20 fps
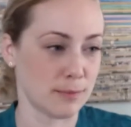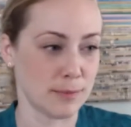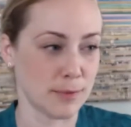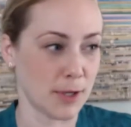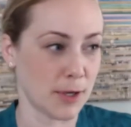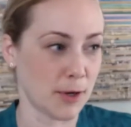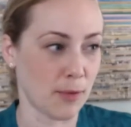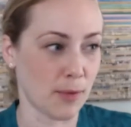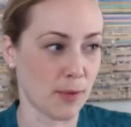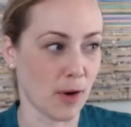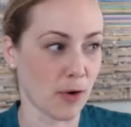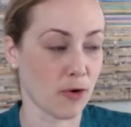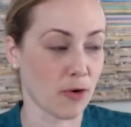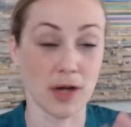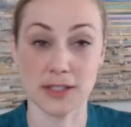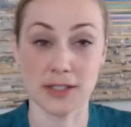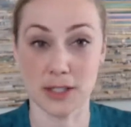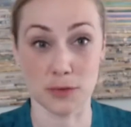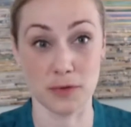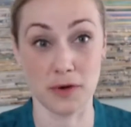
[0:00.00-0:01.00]
you know
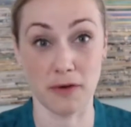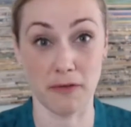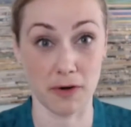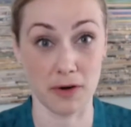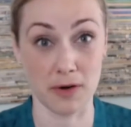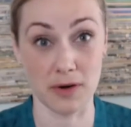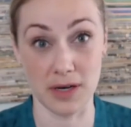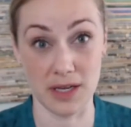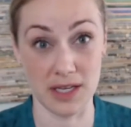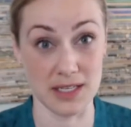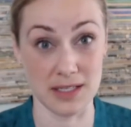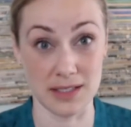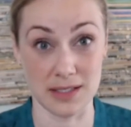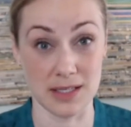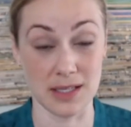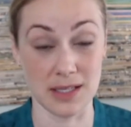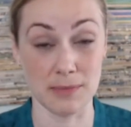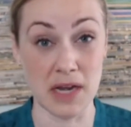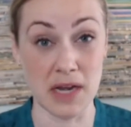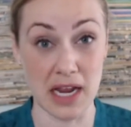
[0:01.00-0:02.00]
across the river is
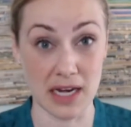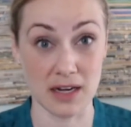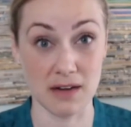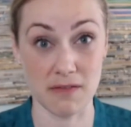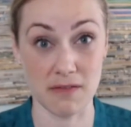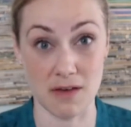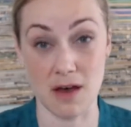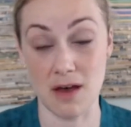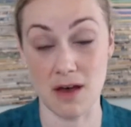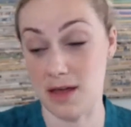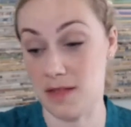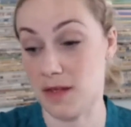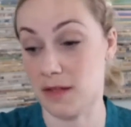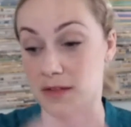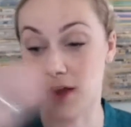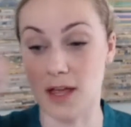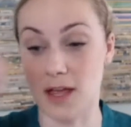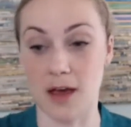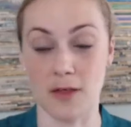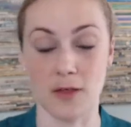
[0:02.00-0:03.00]
the negative thought and then
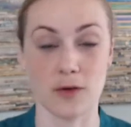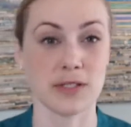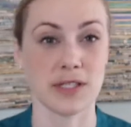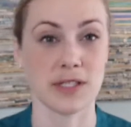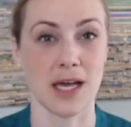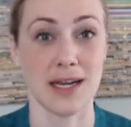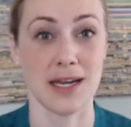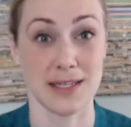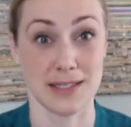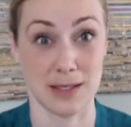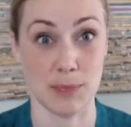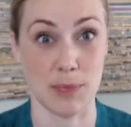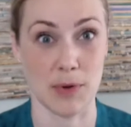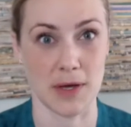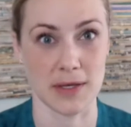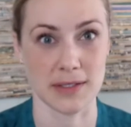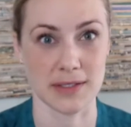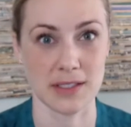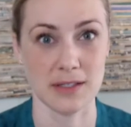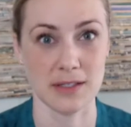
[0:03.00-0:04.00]
the other side is the
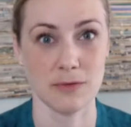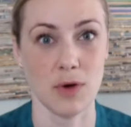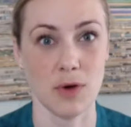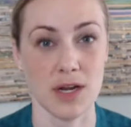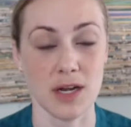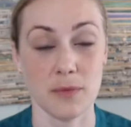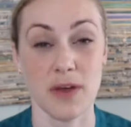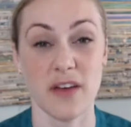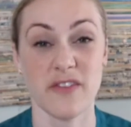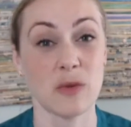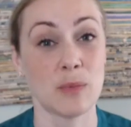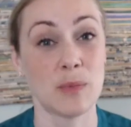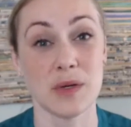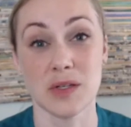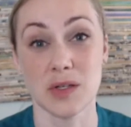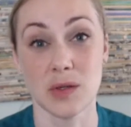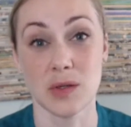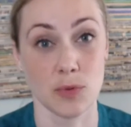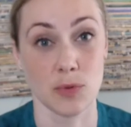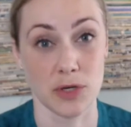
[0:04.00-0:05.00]
positive one and we have to
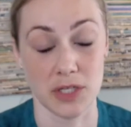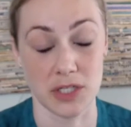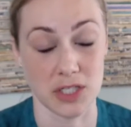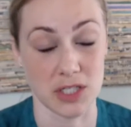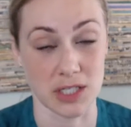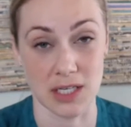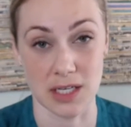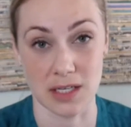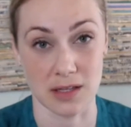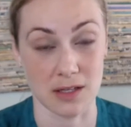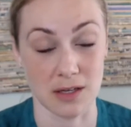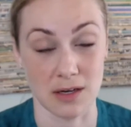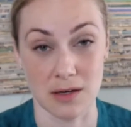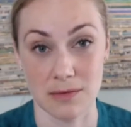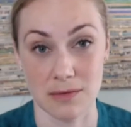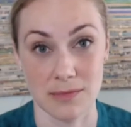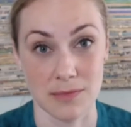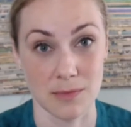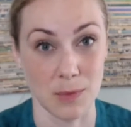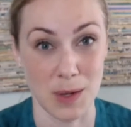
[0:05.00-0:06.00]
build a bridge to get
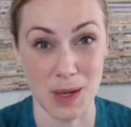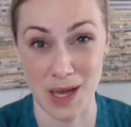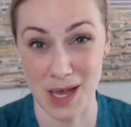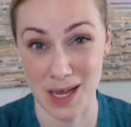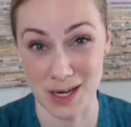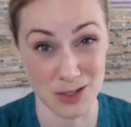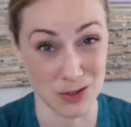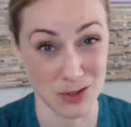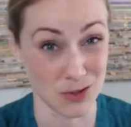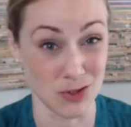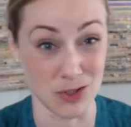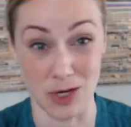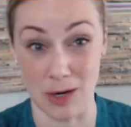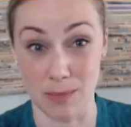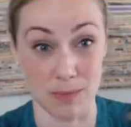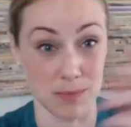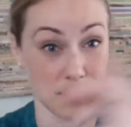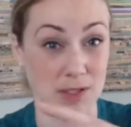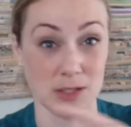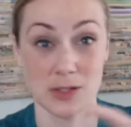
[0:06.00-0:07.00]
there we can't just jump
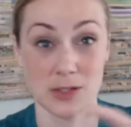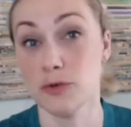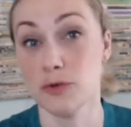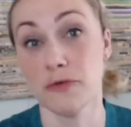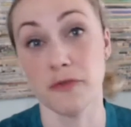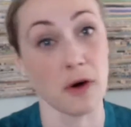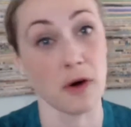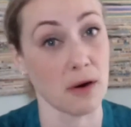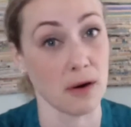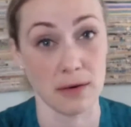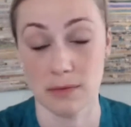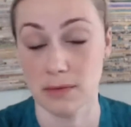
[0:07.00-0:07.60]
it's too far